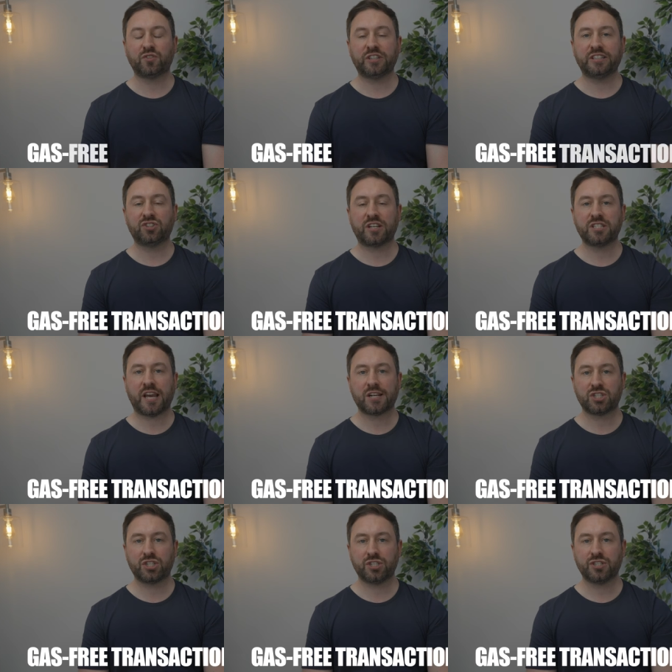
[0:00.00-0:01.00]
free
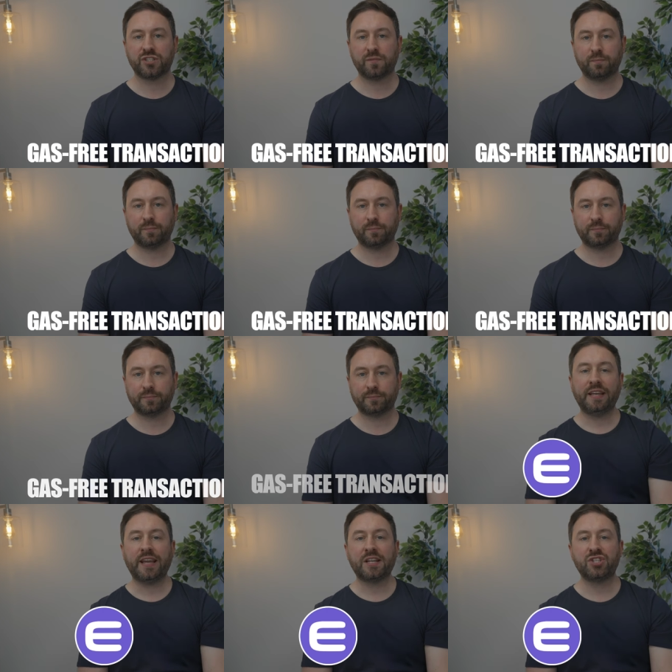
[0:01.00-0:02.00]
transactions.
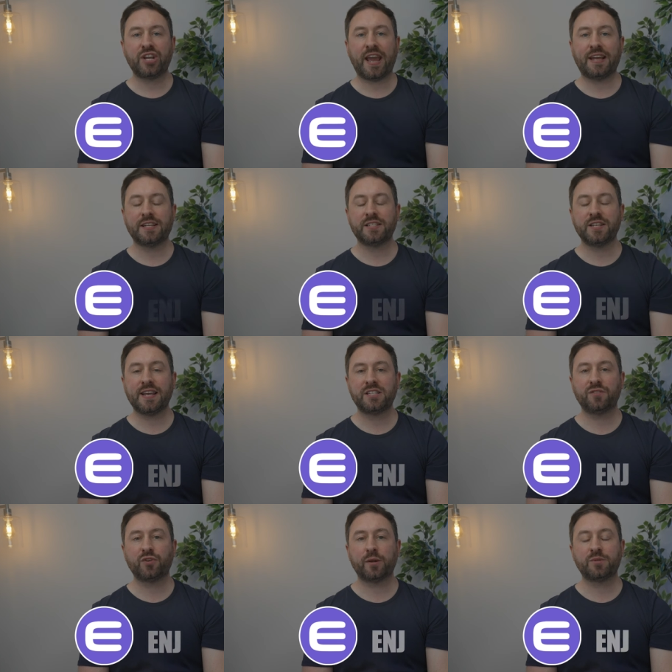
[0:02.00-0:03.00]
ENJ is a
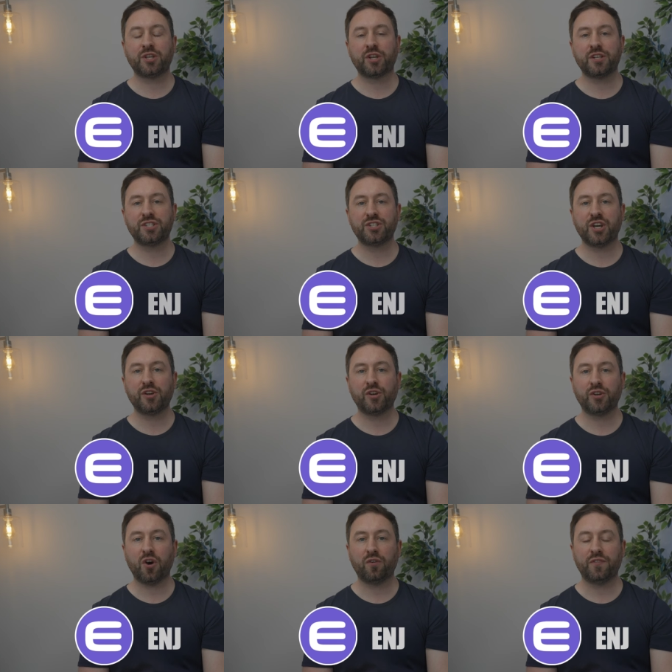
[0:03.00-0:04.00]
native cryptocurrency
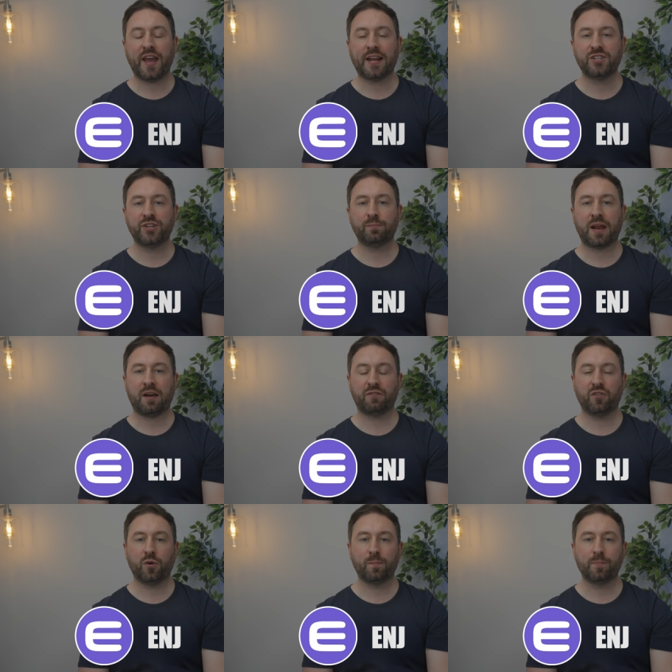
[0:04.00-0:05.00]
token of the Enjin
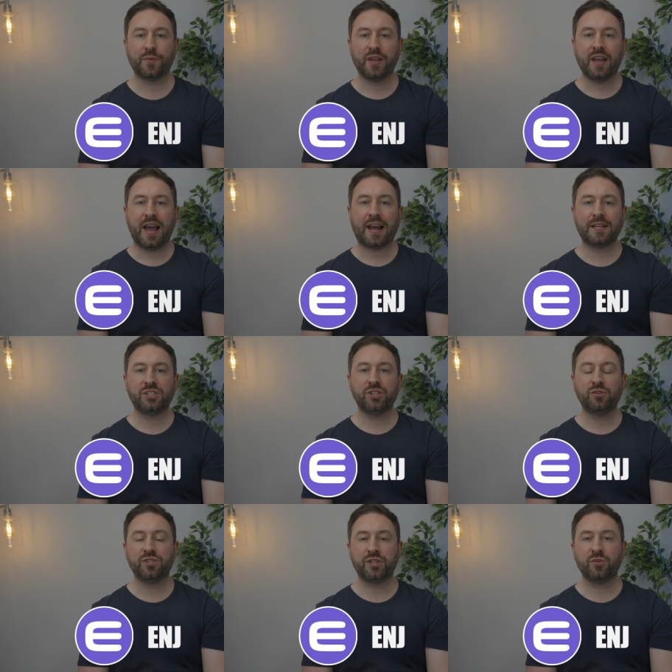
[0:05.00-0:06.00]
platform and is
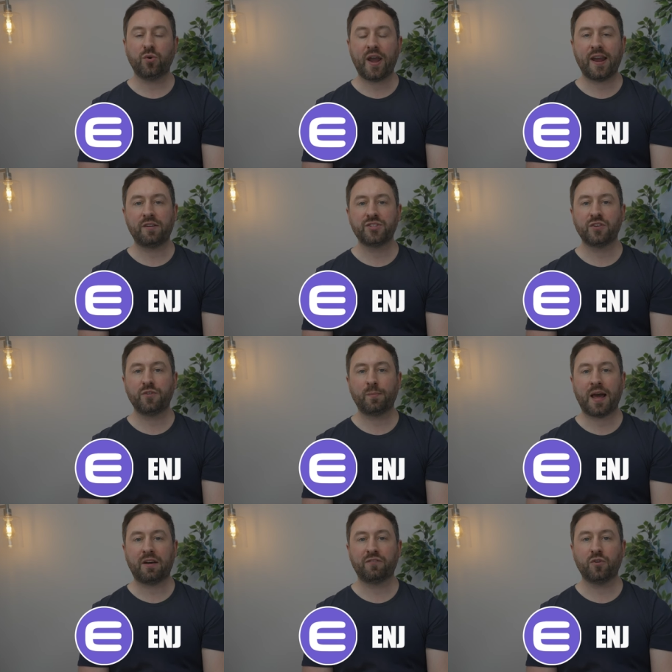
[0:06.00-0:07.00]
used in all areas of the
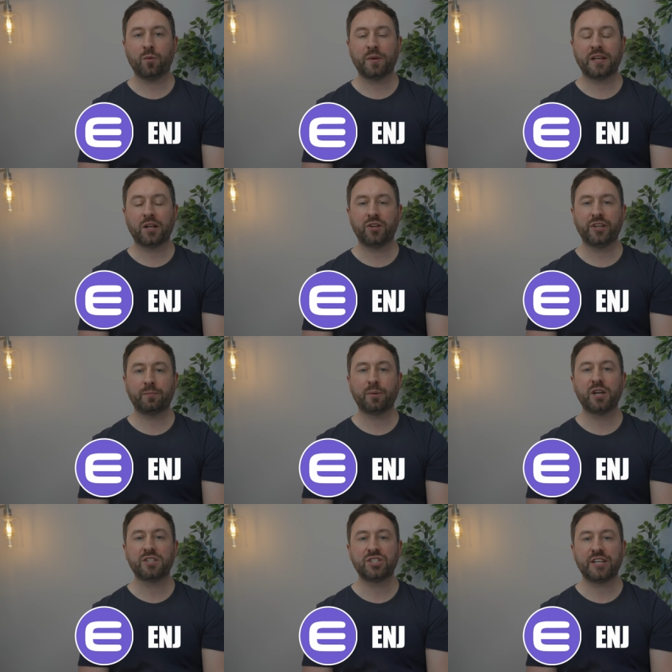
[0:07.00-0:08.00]
platform, including
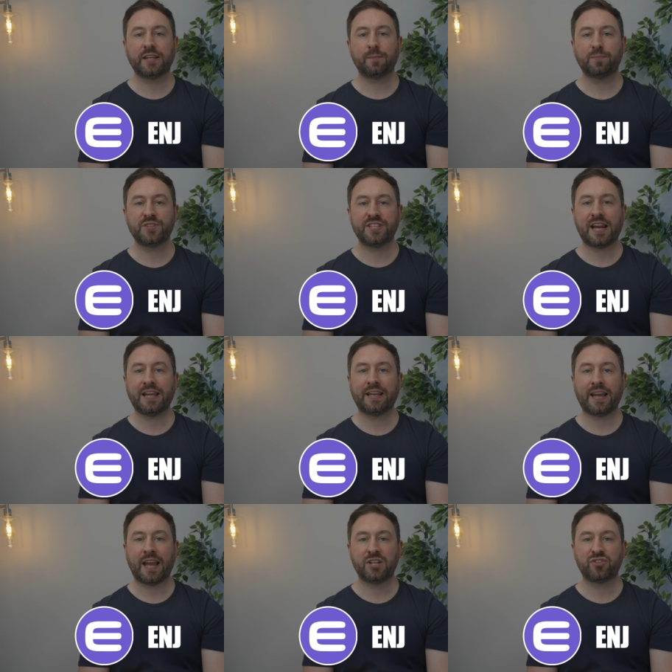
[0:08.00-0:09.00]
purchasing,
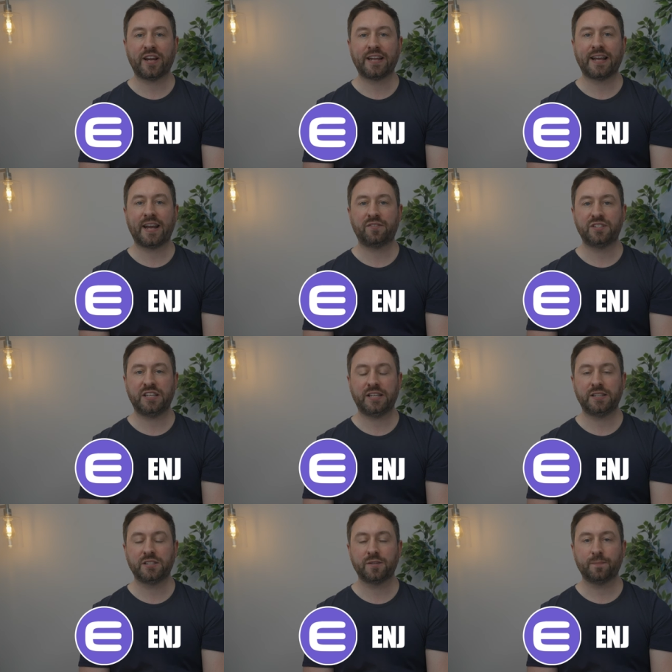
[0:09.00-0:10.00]
selling, and trading
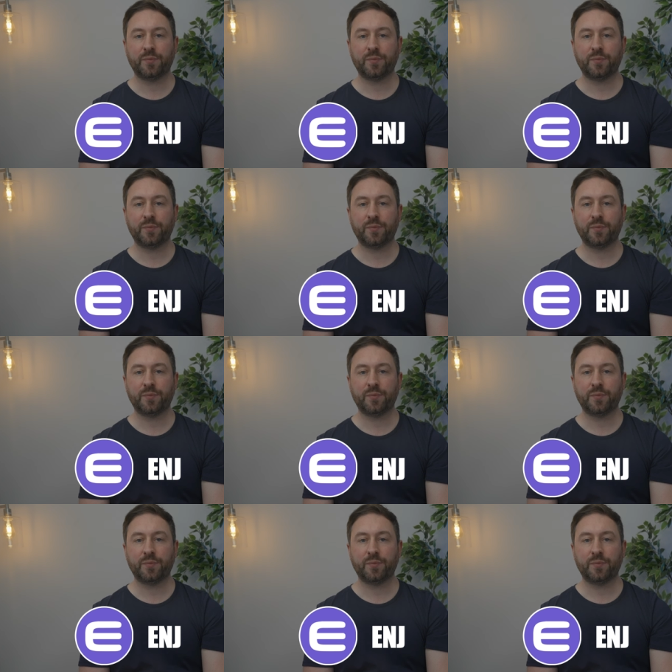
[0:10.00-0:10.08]
NFTs,